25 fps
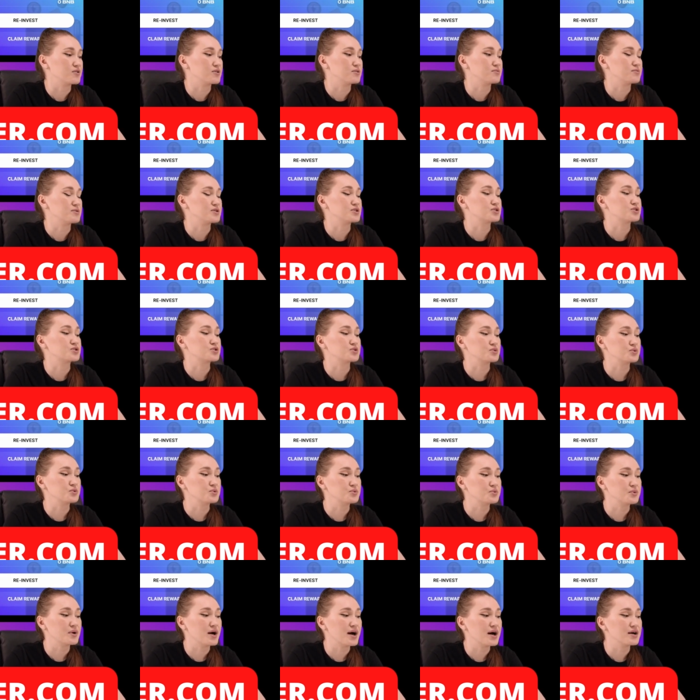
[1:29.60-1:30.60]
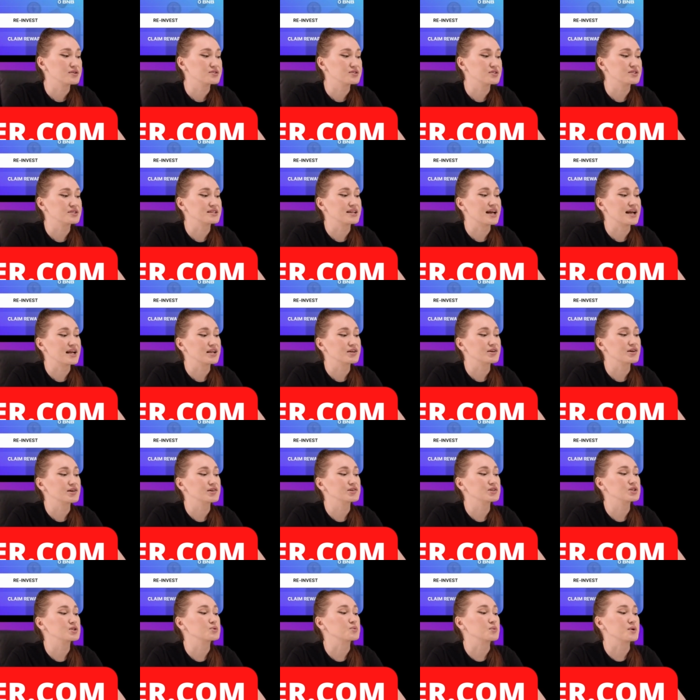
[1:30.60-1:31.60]
will be two thousand nine
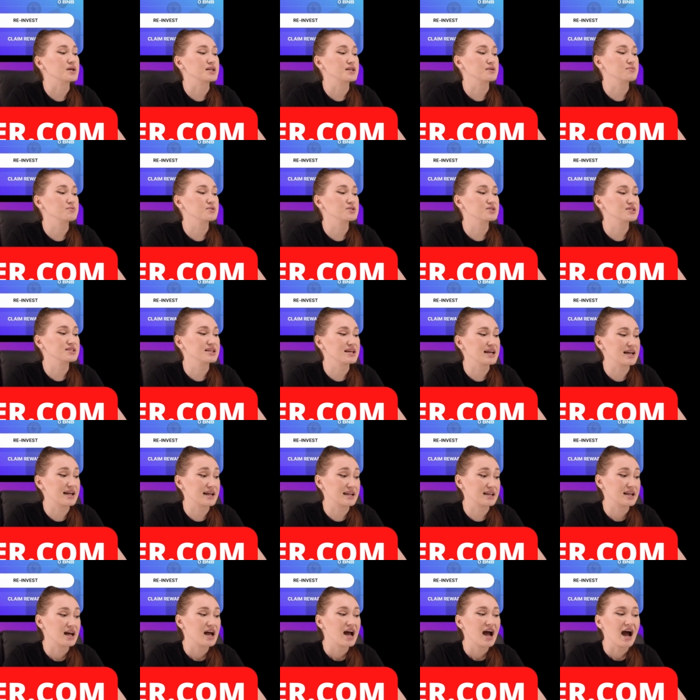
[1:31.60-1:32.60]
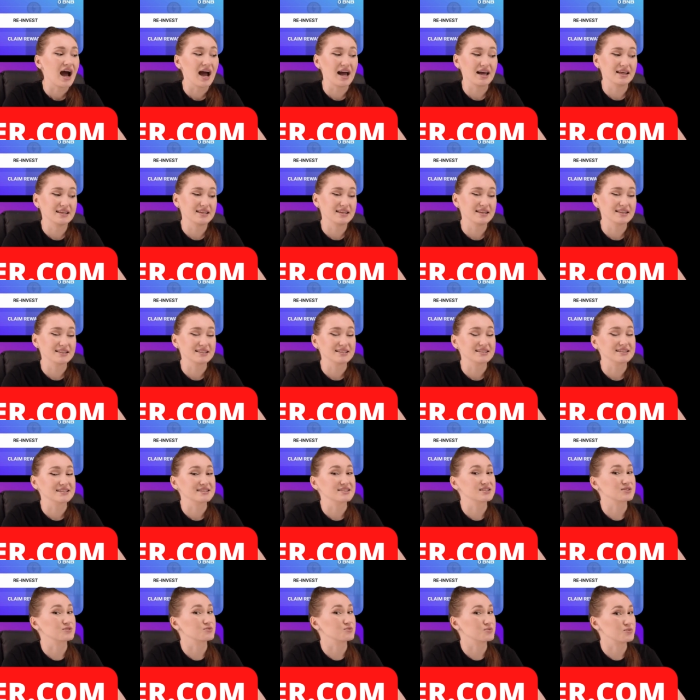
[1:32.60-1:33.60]
hundred twenty percent. I think it
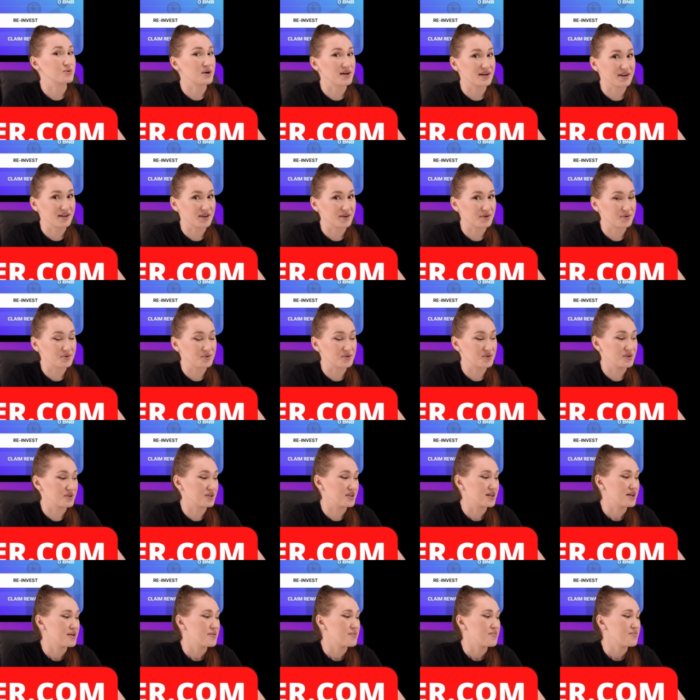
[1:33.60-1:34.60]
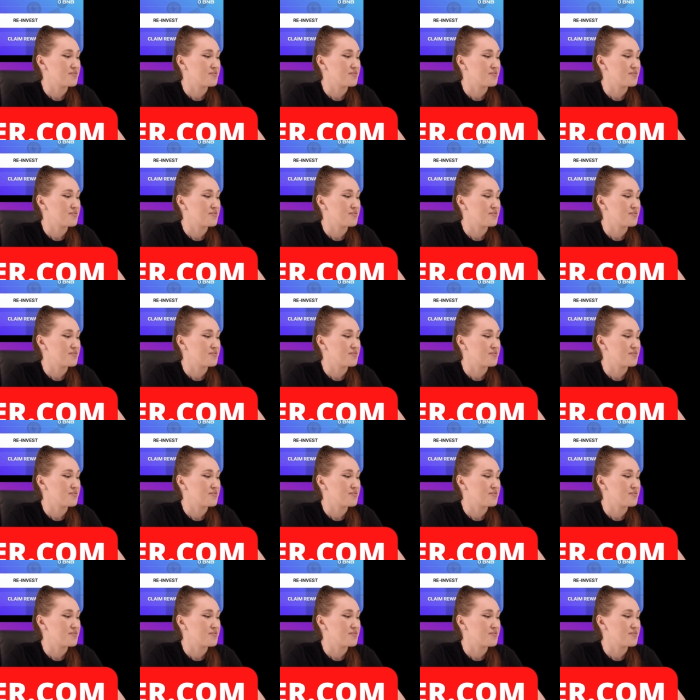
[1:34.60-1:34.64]
is very cool.